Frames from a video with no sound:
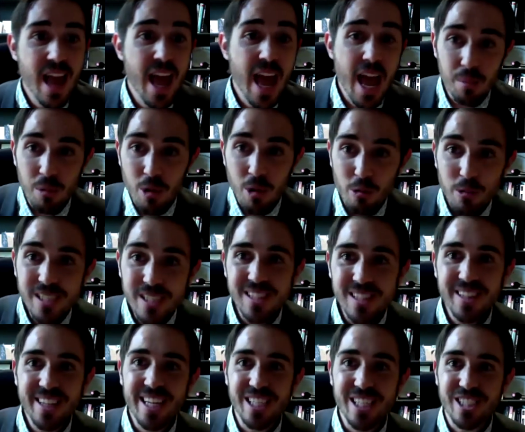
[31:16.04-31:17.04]
And more
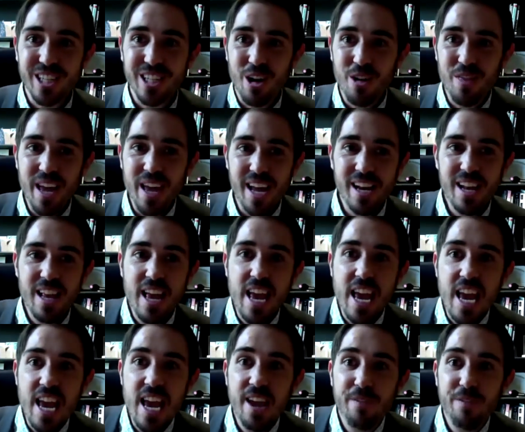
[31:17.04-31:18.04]
recently, he's shown that
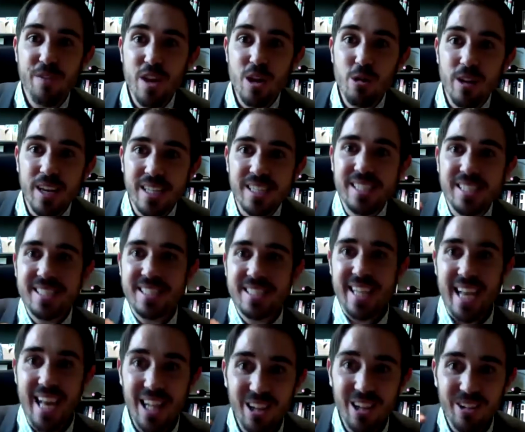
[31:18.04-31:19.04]
if you
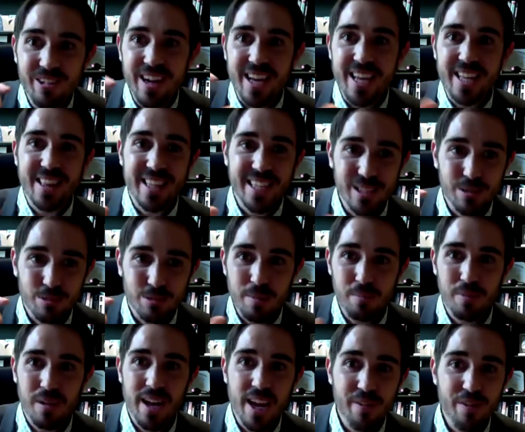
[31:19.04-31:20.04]
accelerate this
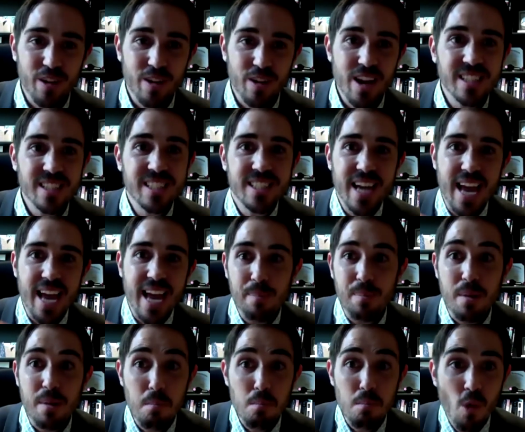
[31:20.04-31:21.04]
replay, if you cause it to
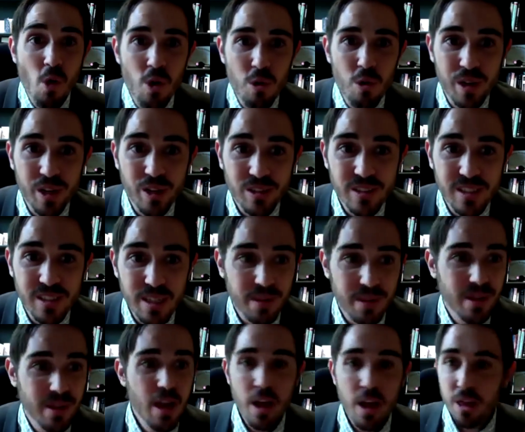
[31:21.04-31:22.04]
happen more when you're
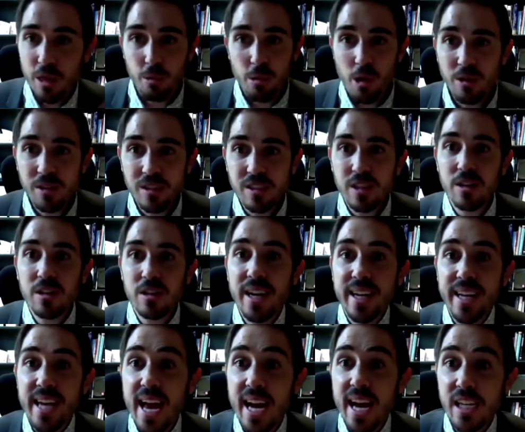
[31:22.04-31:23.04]
sleeping, the rodents look
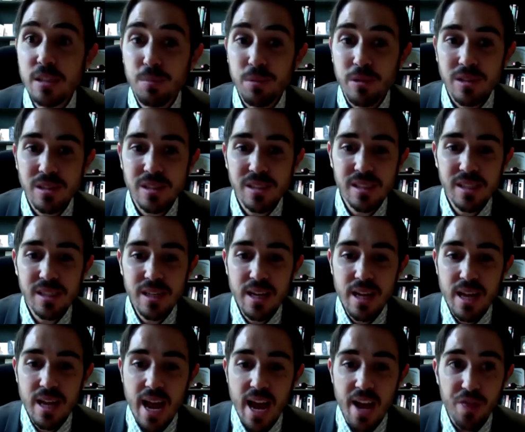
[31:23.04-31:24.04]
like experts
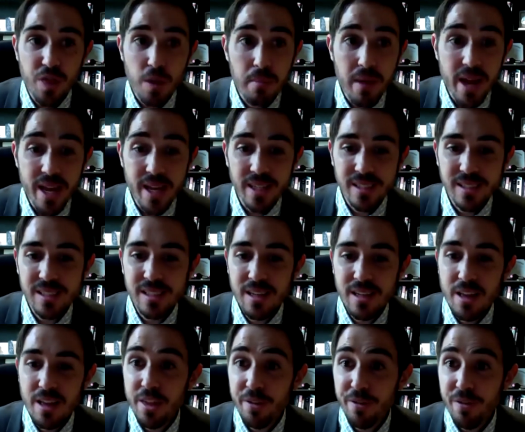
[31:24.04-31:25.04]
at the maze
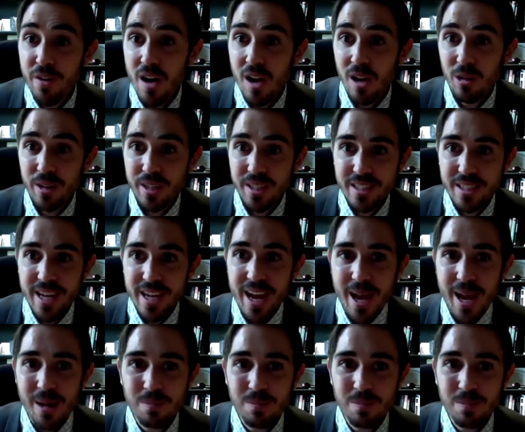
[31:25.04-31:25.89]
the following day.